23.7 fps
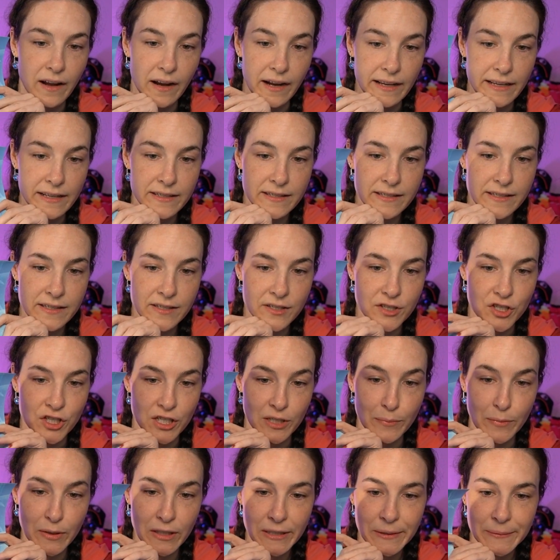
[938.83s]
ice
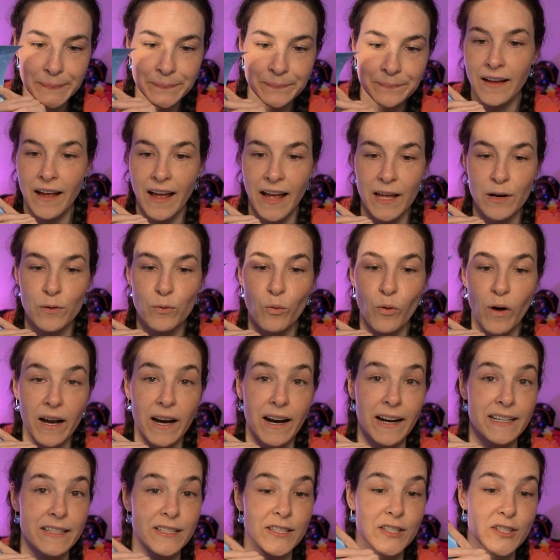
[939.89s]
shimmer. And when
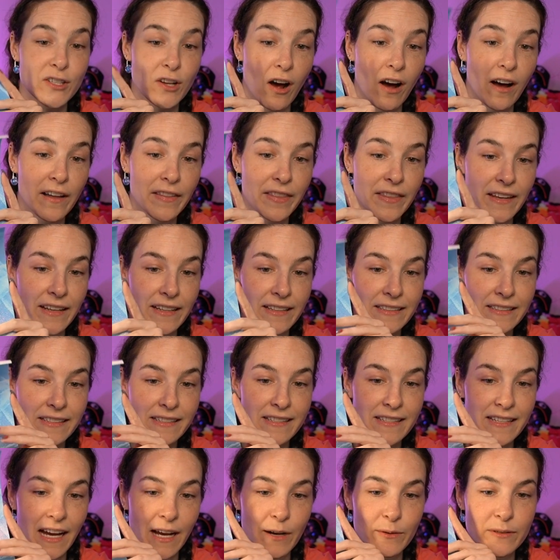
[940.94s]
I saw
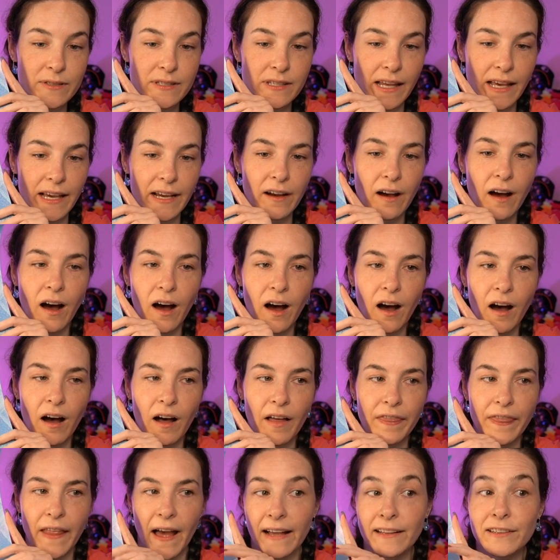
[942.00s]
this, I was like,
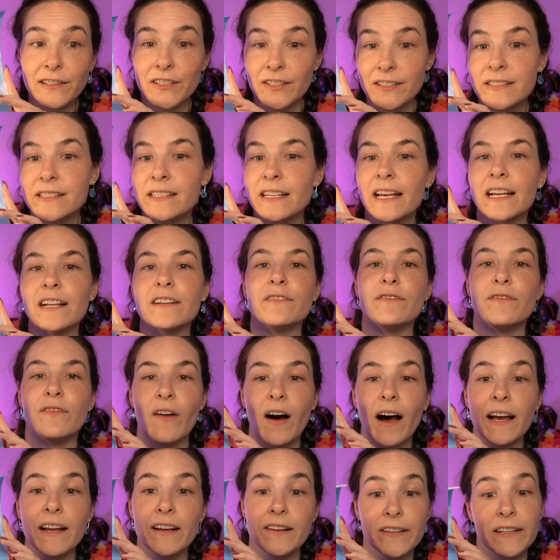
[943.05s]
uh, that looks like
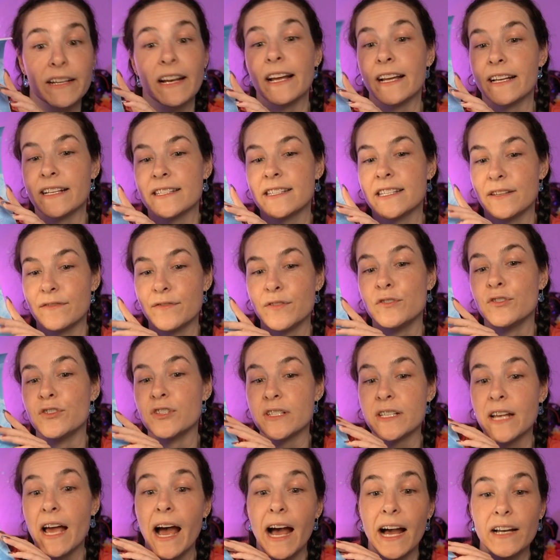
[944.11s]
fire and ice. If you
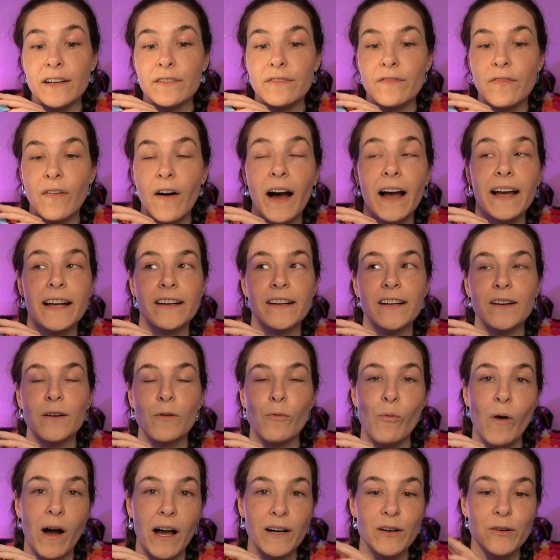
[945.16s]
just add fire,
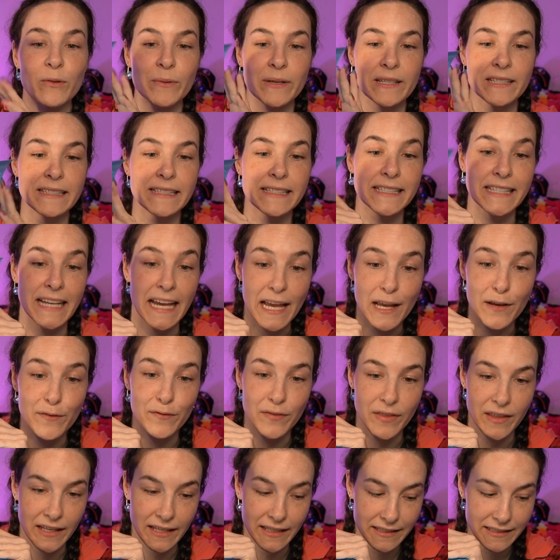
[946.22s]
why don't we
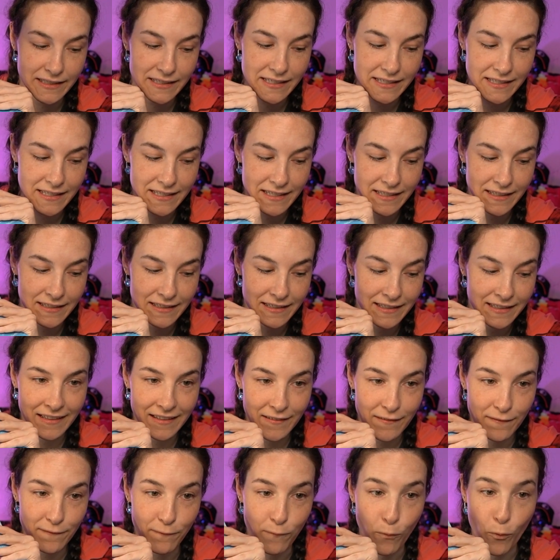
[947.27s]
save this
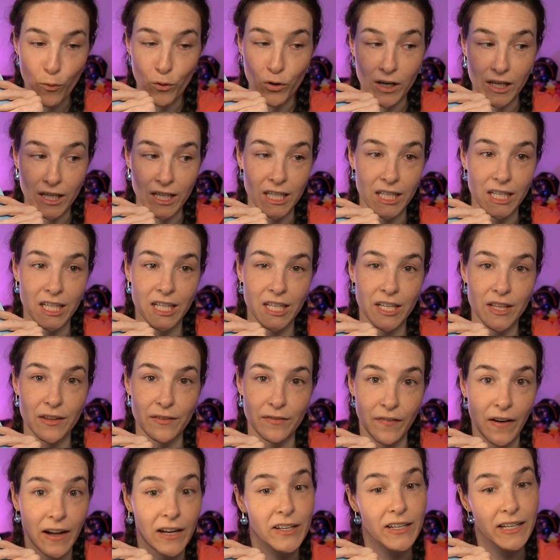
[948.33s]
for the
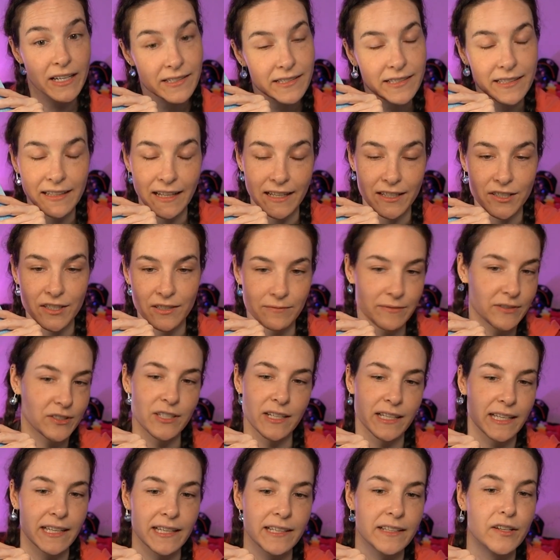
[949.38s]
Fire and Ice collection, which
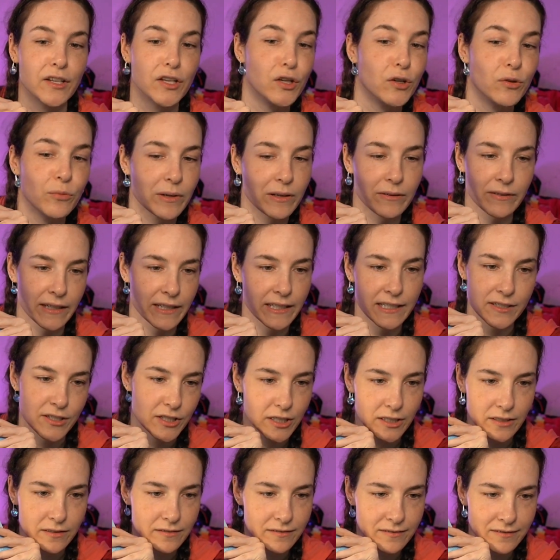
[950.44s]
I like knew we were gonna do,